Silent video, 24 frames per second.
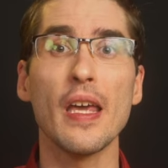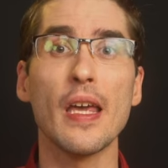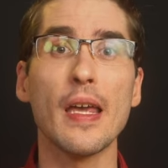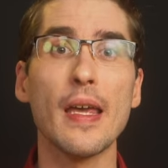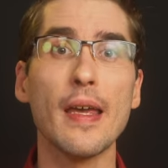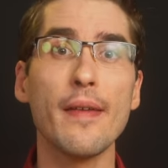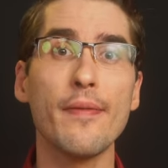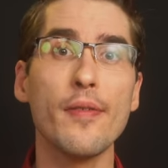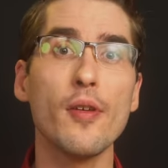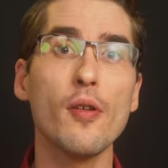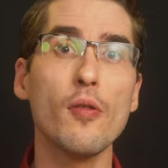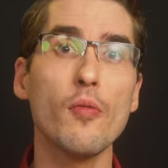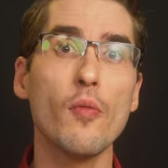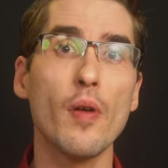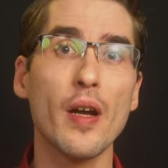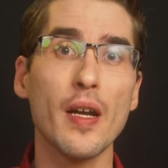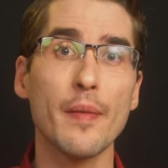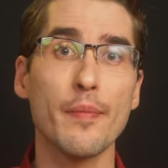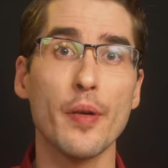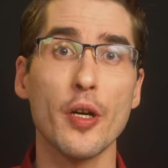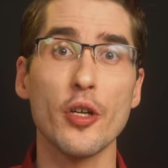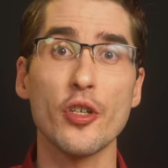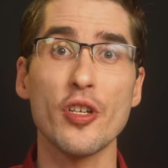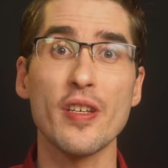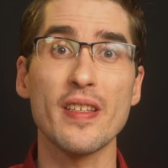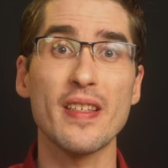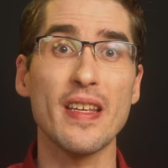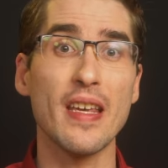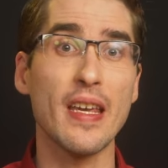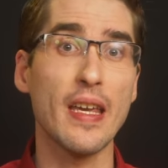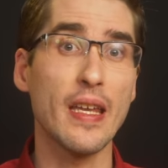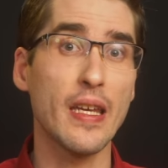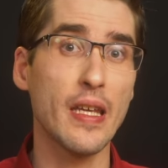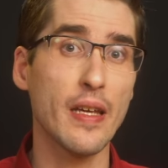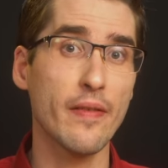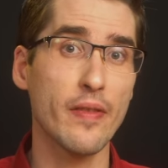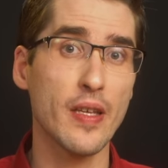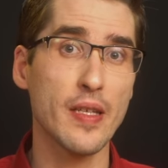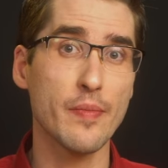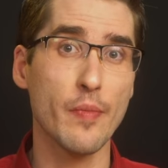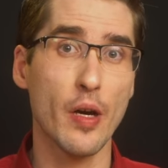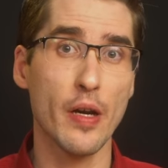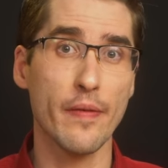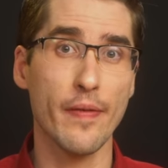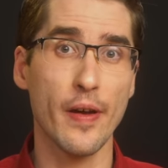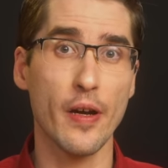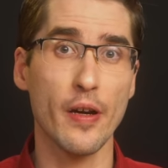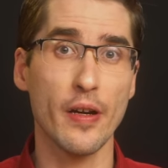If you want to purchase any of these
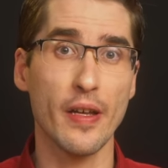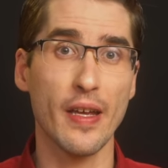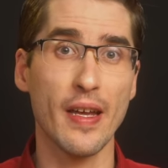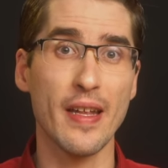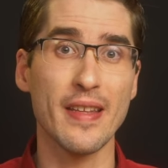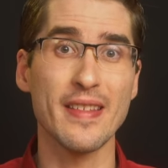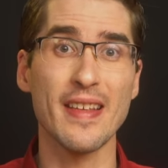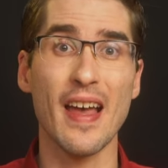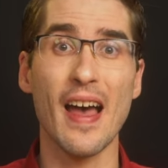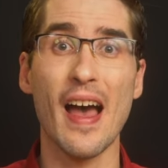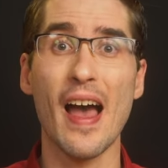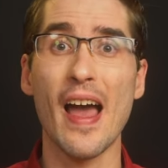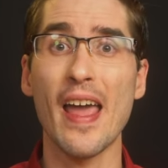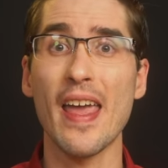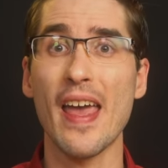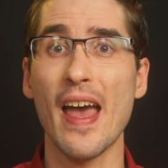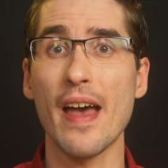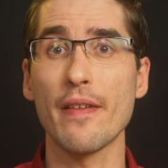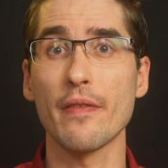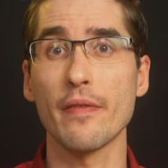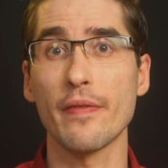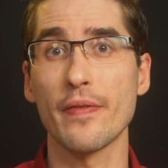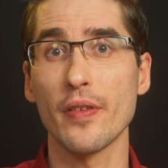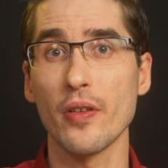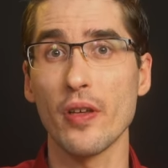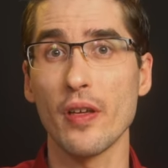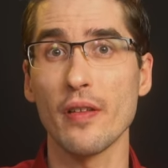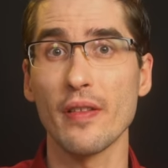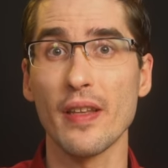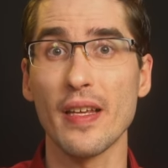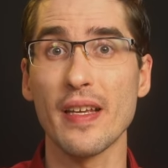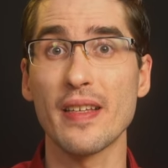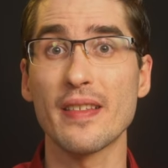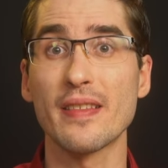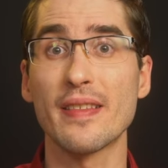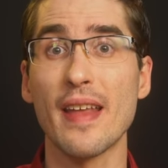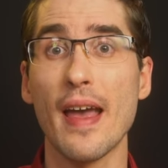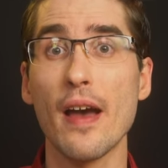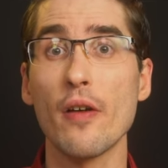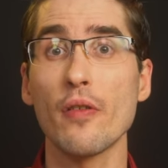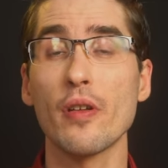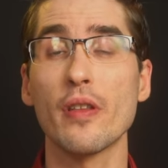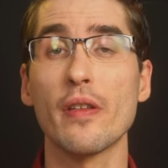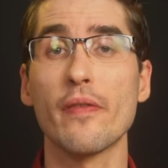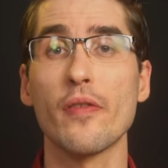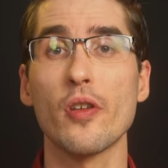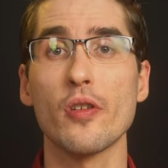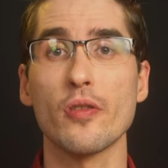modifier kits, I have affiliate links
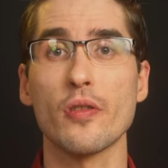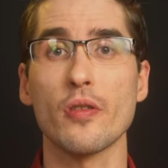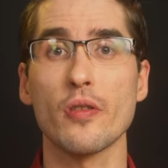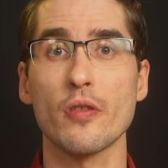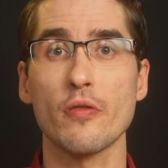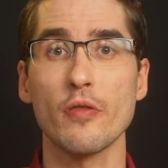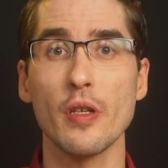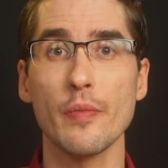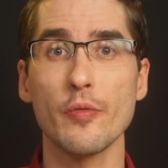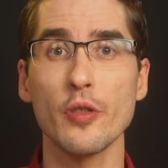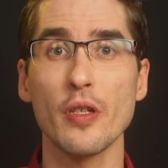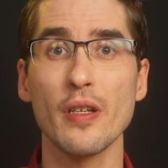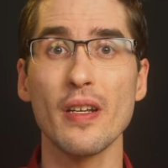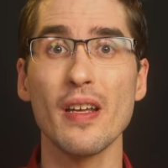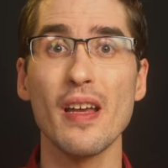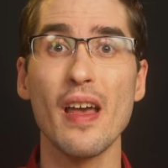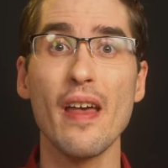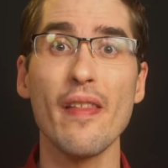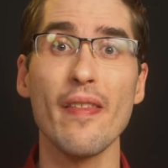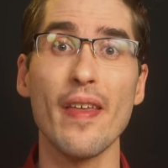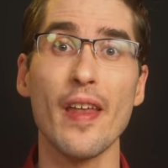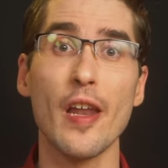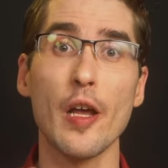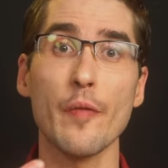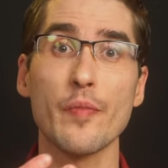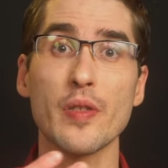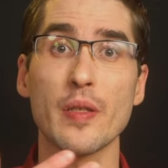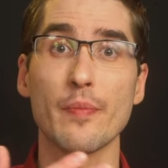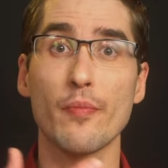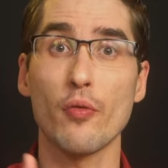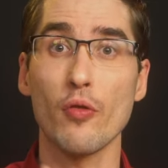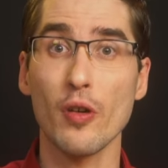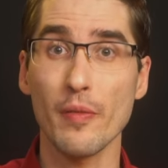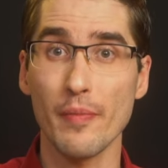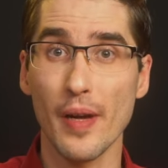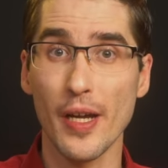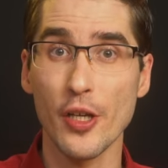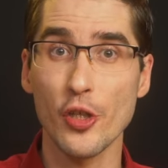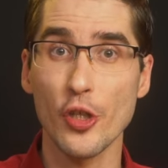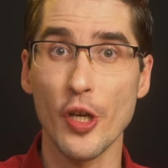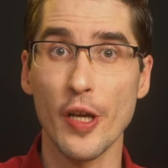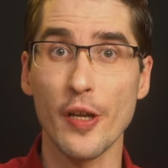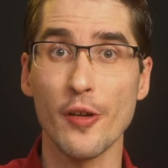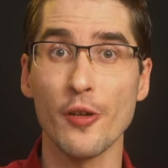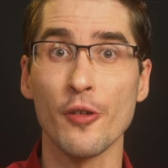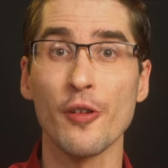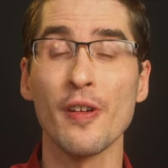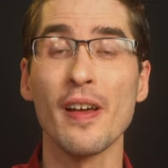down in the video's description that help support my
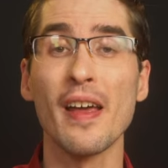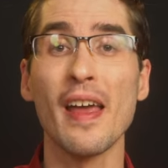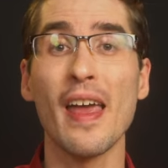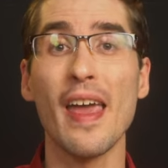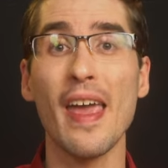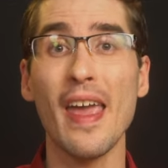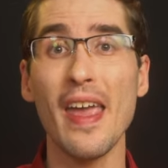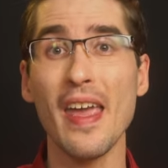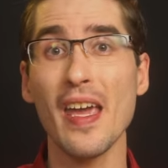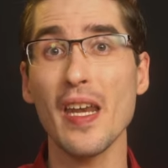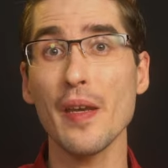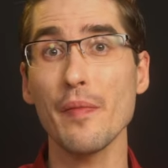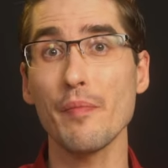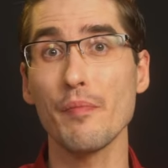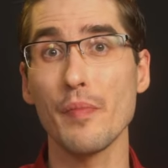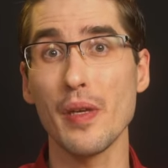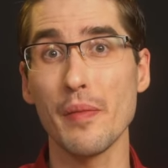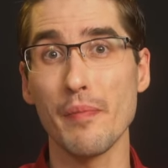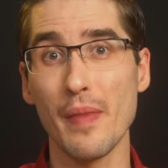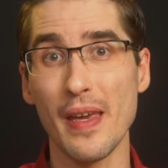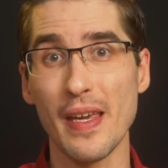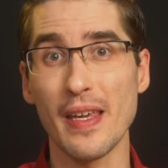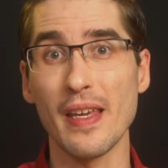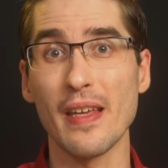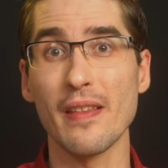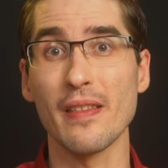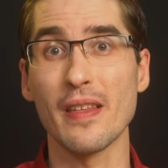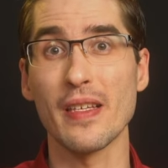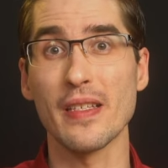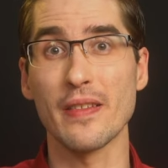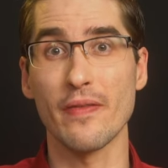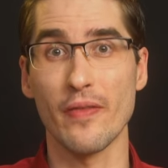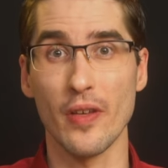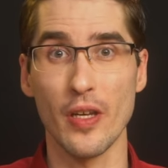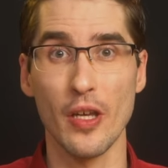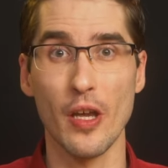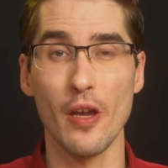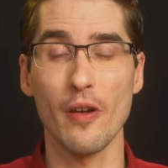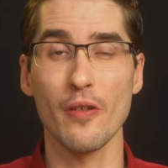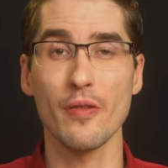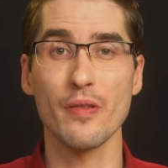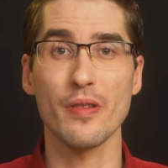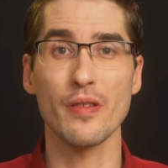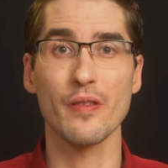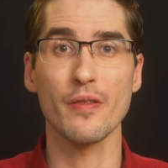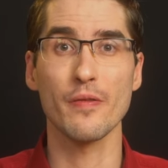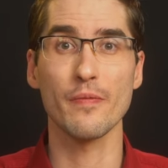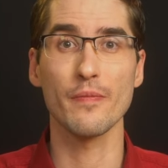channel and me making these
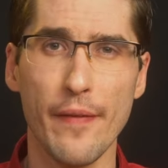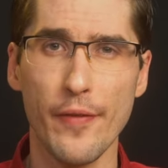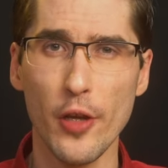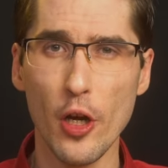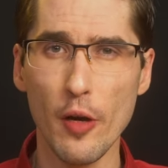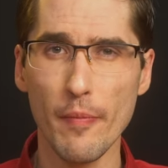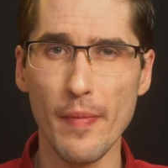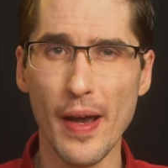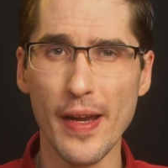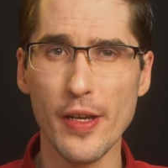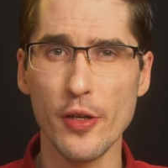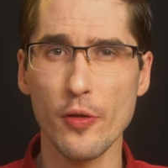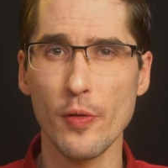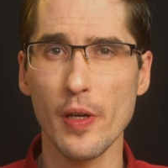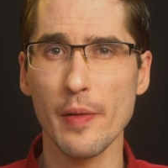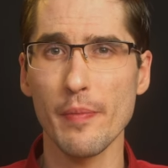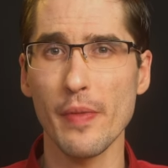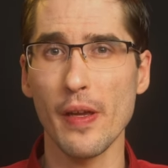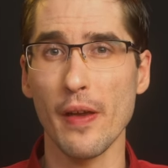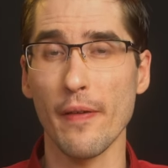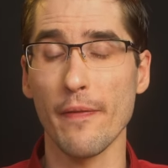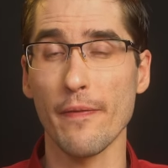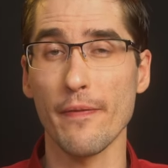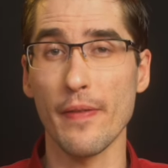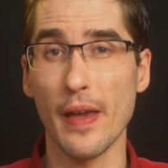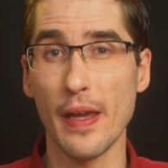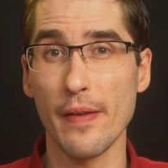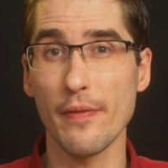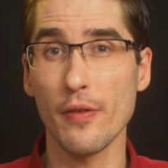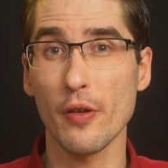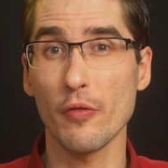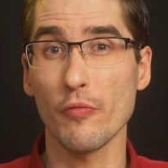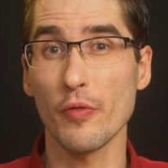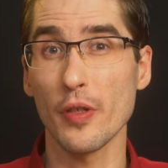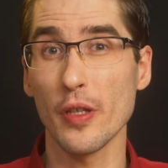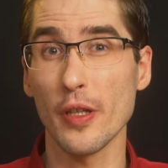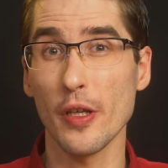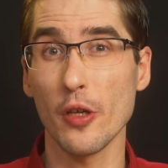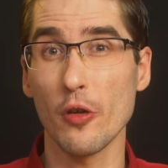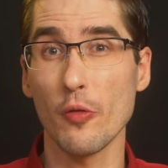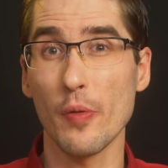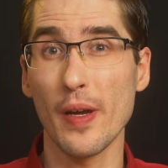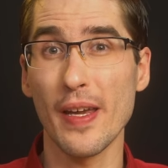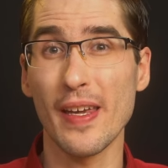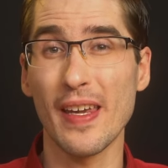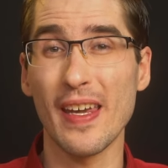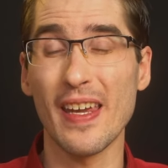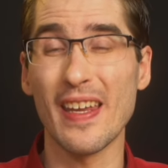videos. If you don't mind doing me a favor really
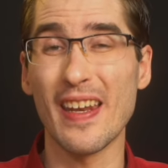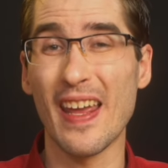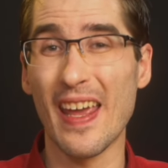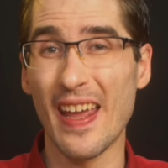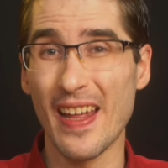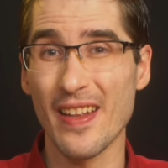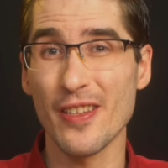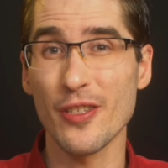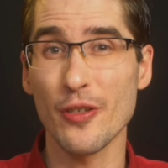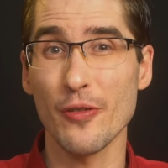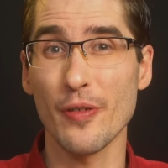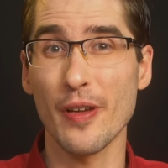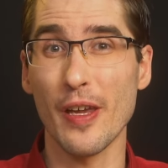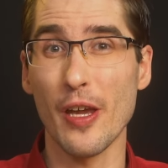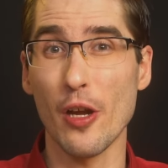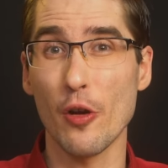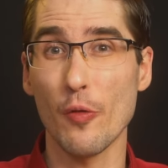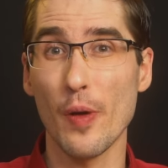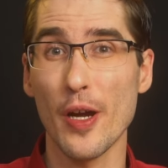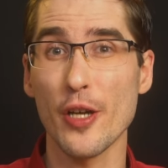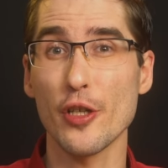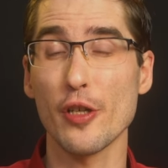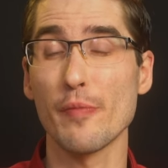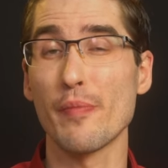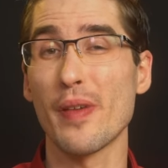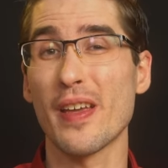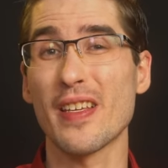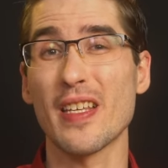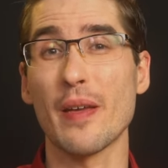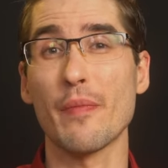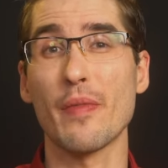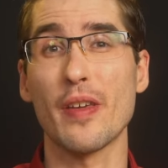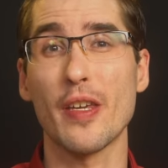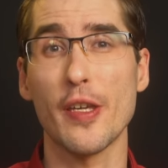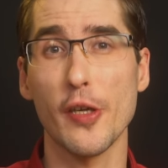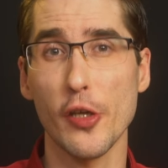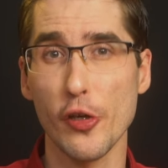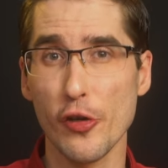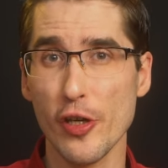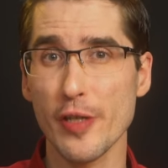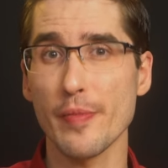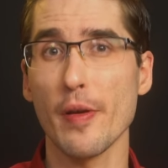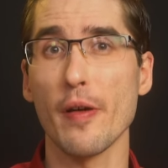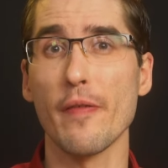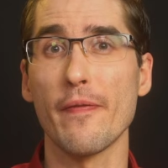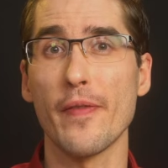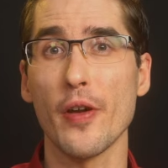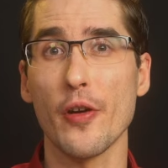quick in answering a question because I'm
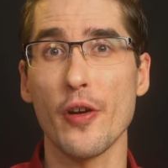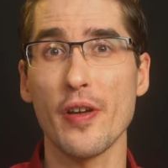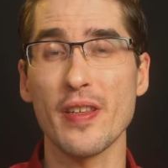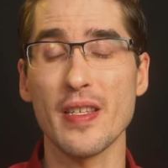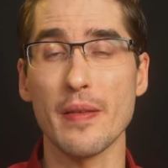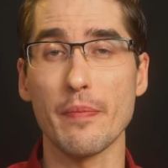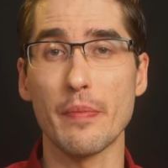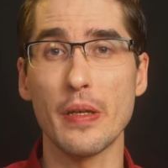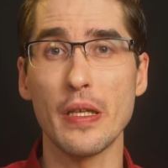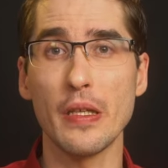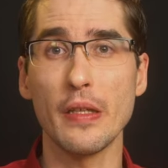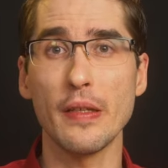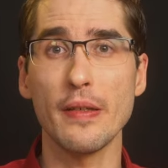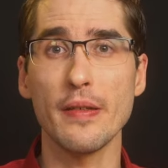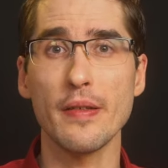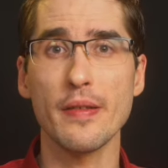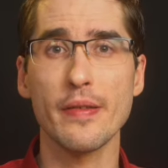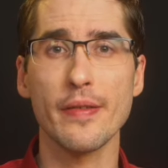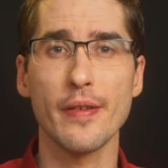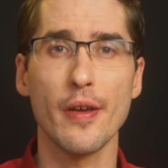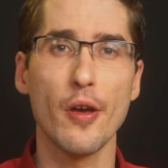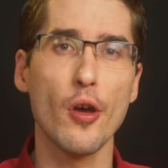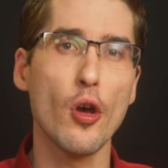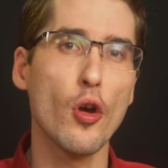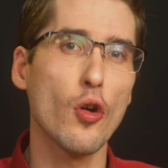curious about various opinions,